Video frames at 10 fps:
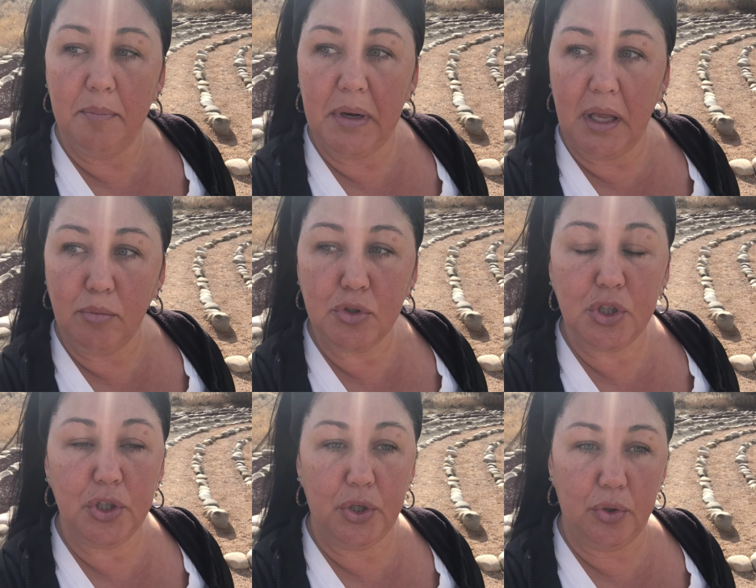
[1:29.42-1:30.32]
been able
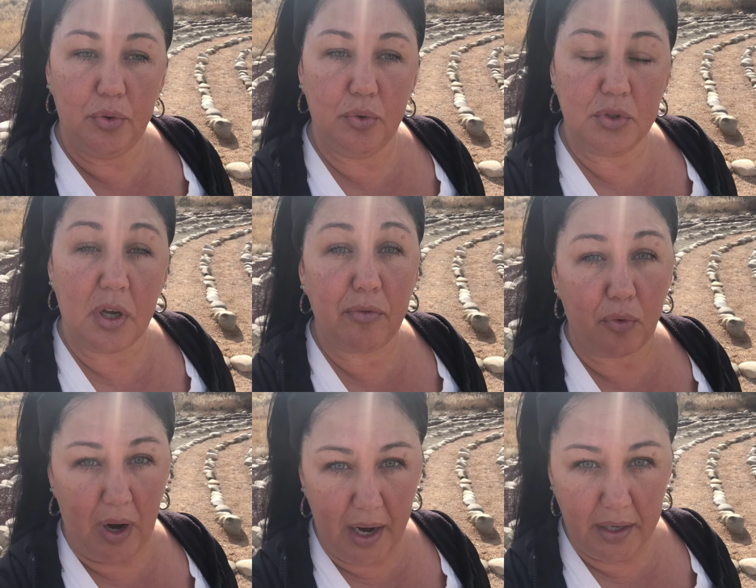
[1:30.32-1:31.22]
to use a
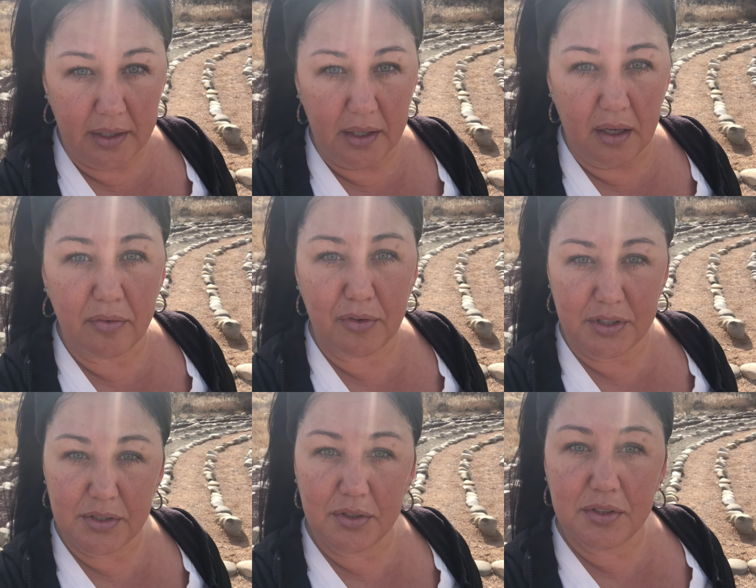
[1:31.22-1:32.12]
variety of
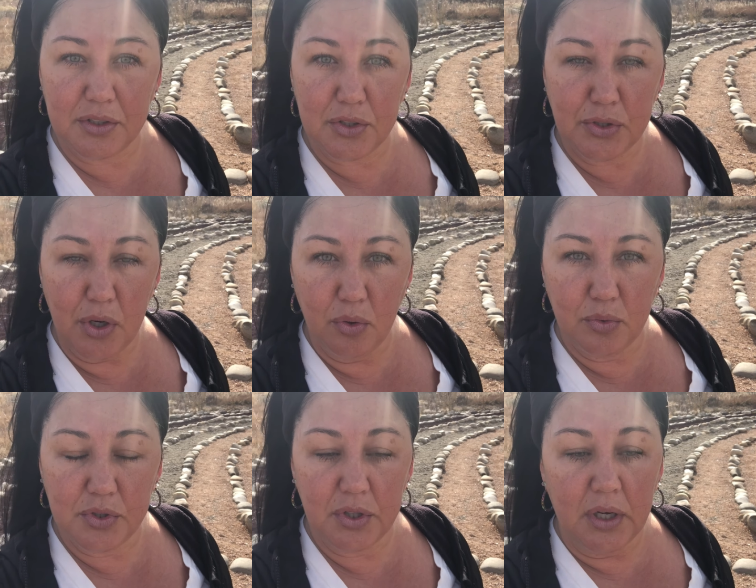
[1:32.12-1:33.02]
crystals and
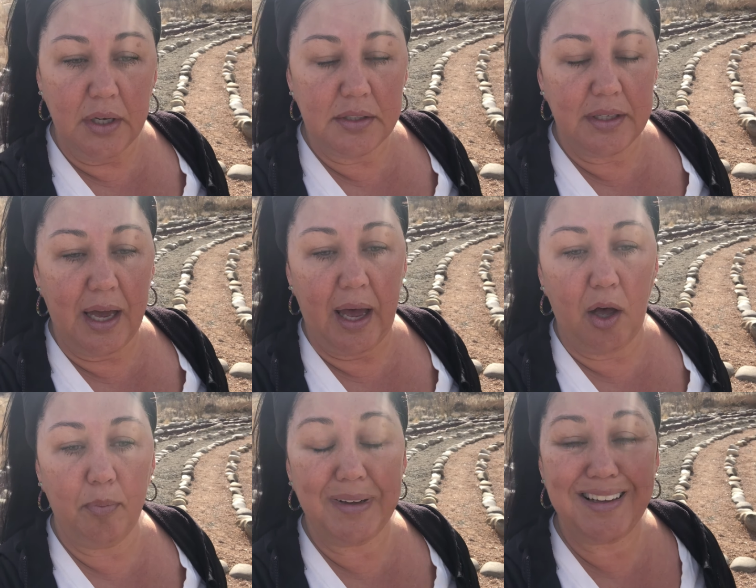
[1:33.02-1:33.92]
stones to
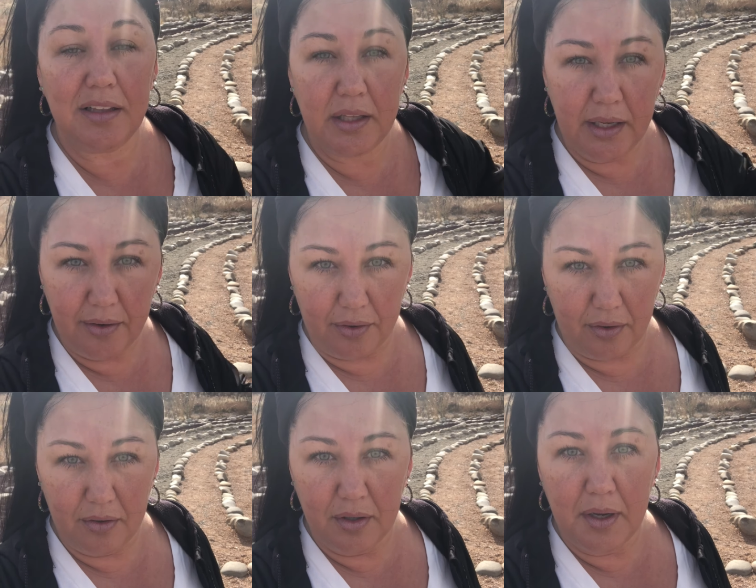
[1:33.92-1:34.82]
help
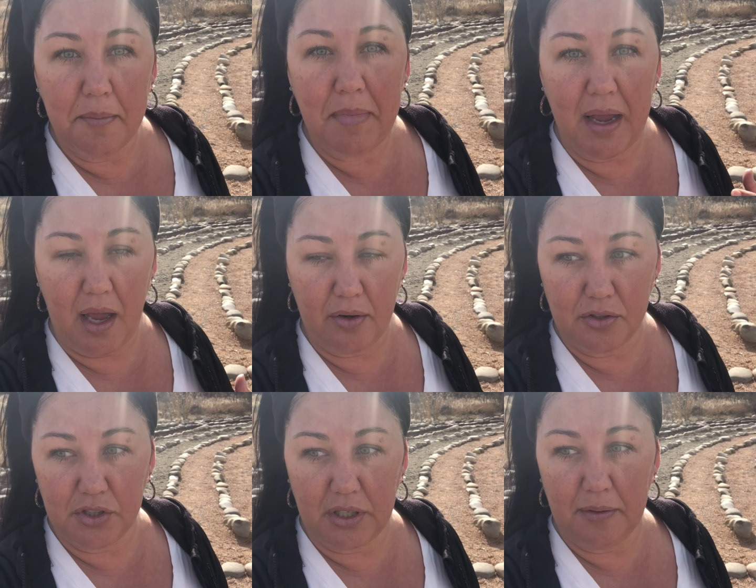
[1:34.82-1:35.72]
clear my
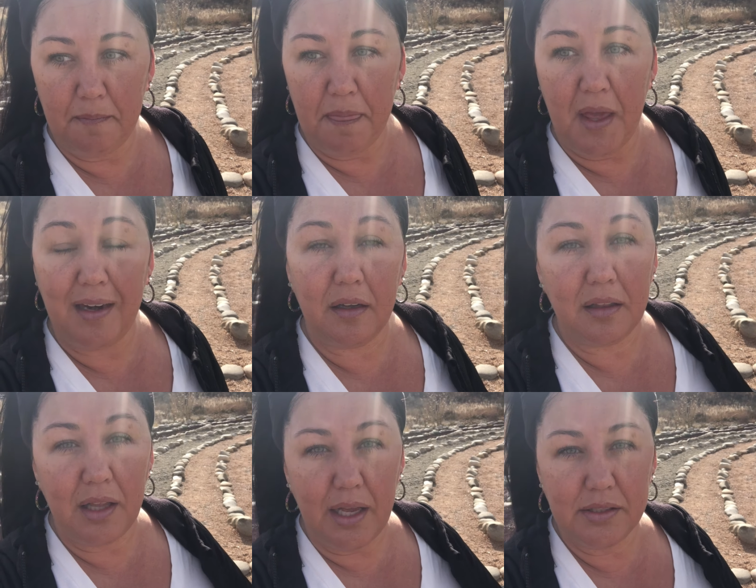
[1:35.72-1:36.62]
energy and
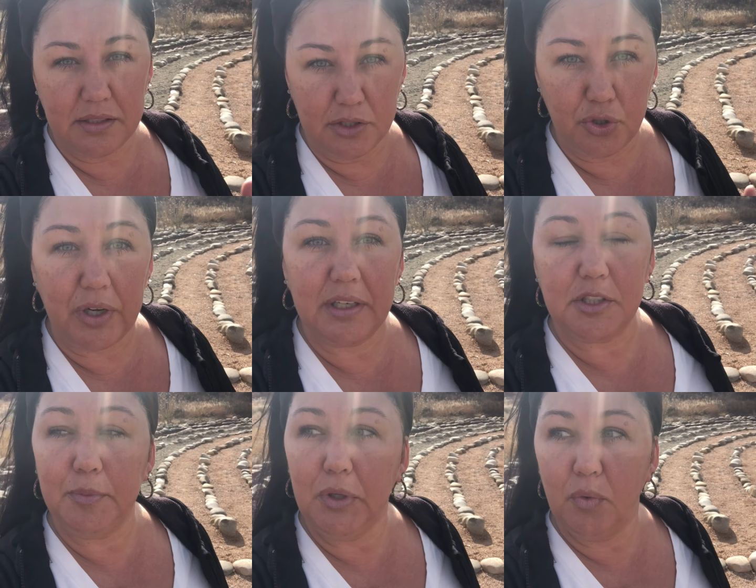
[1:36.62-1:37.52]
cleanse and
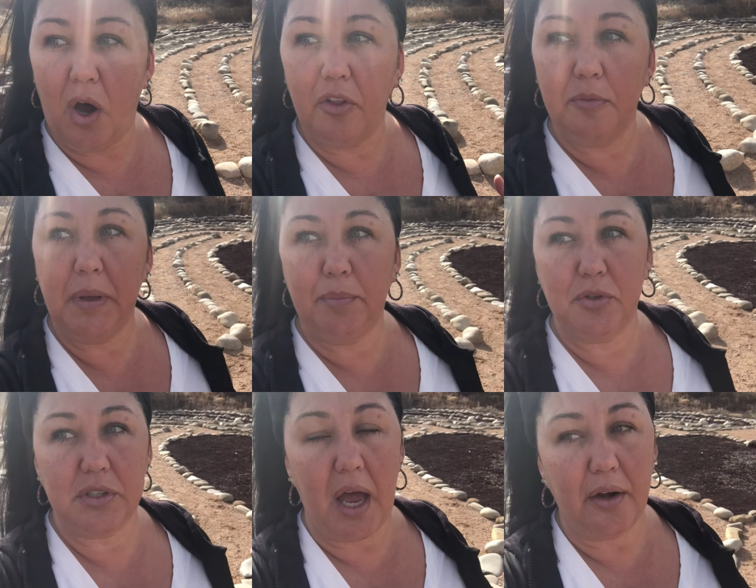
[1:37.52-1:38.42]
transmute other
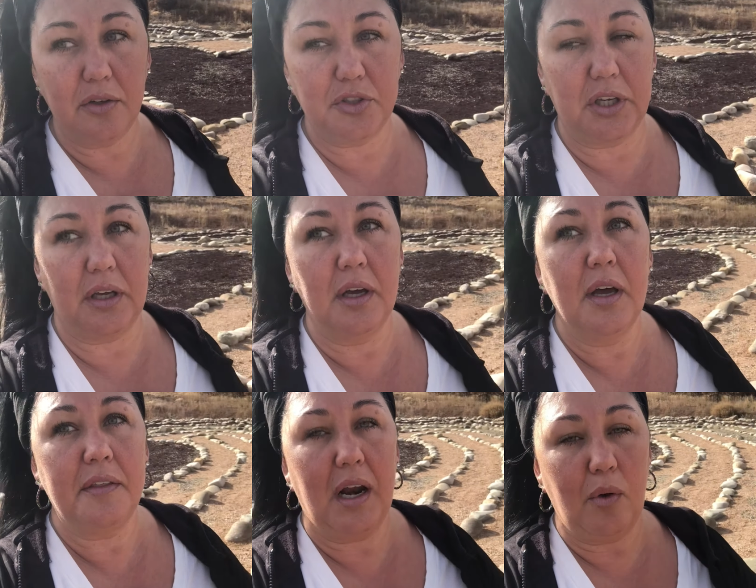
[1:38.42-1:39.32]
people's energy
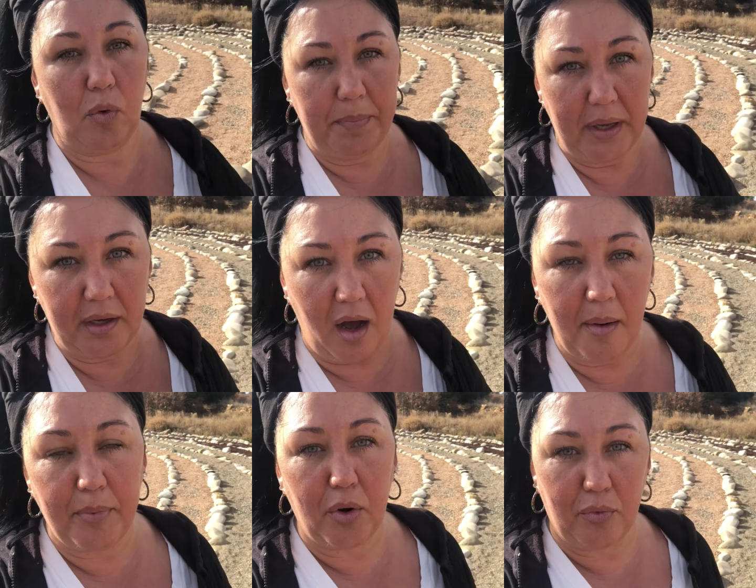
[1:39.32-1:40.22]
that I will pick
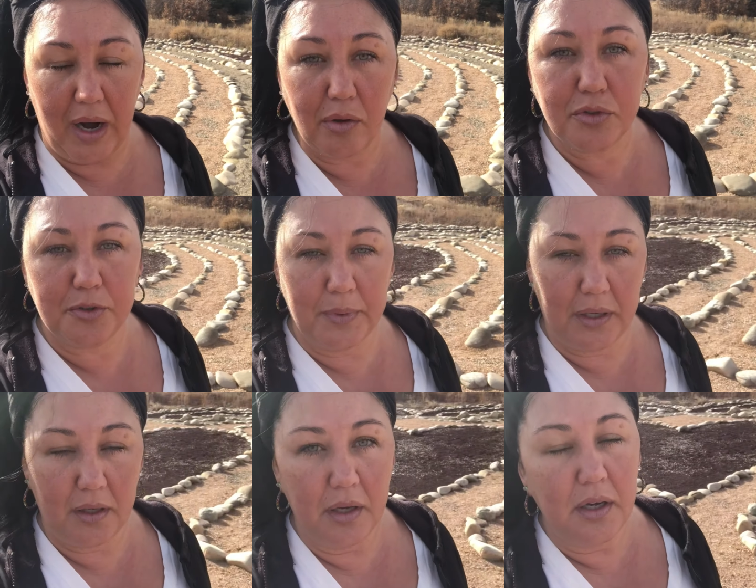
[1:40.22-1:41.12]
up around
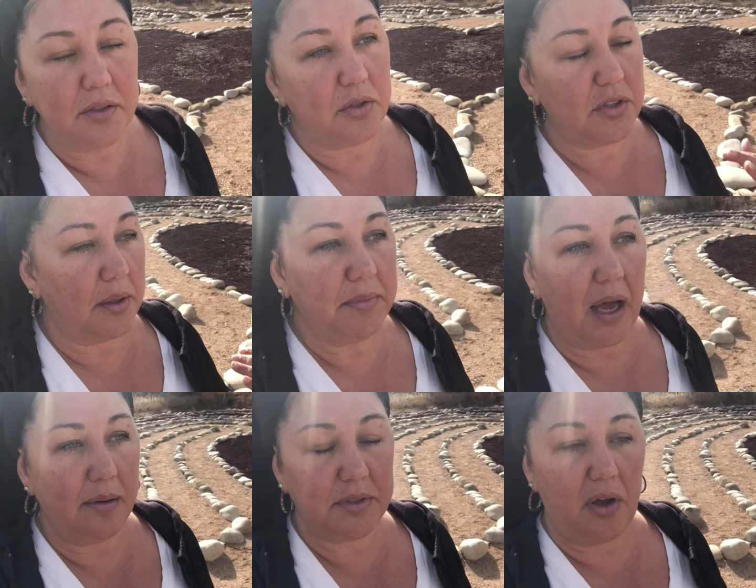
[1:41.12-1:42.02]
me. So
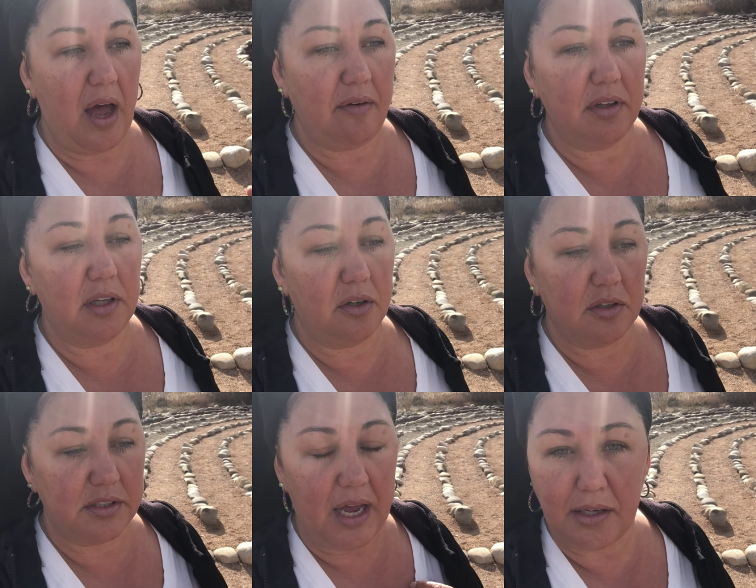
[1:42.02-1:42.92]
sometimes I'll have a little
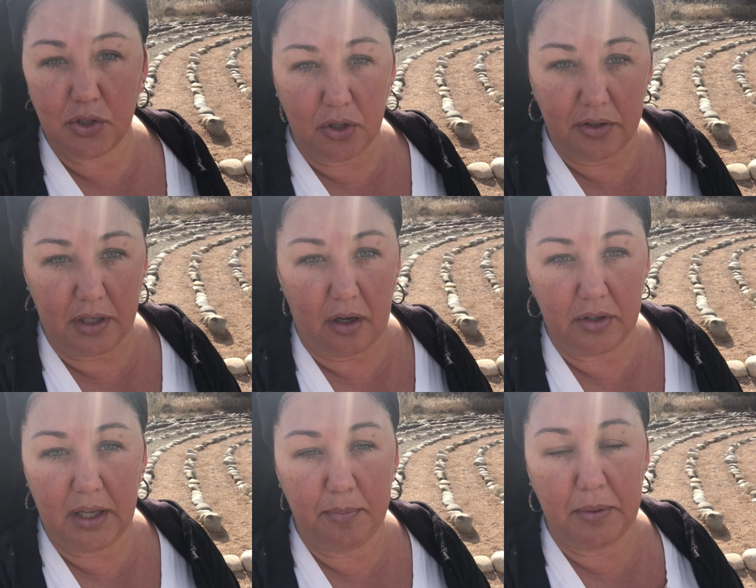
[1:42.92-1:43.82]
satchel that I'll
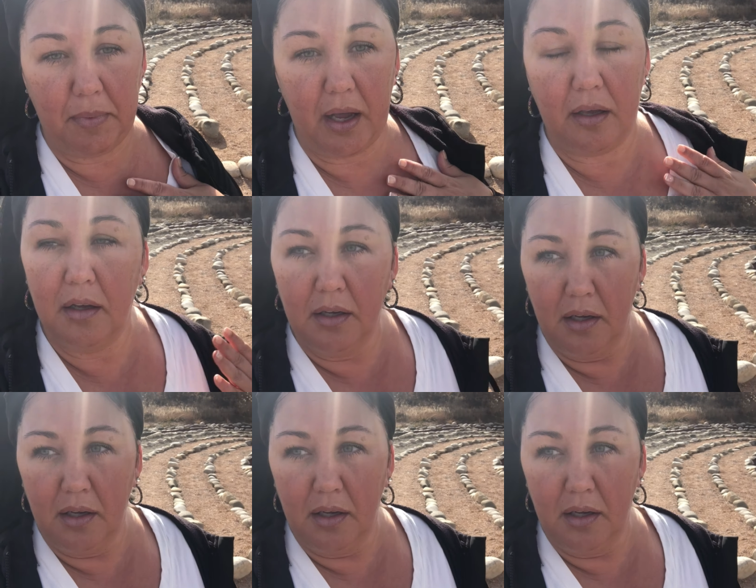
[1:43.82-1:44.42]
keep in my,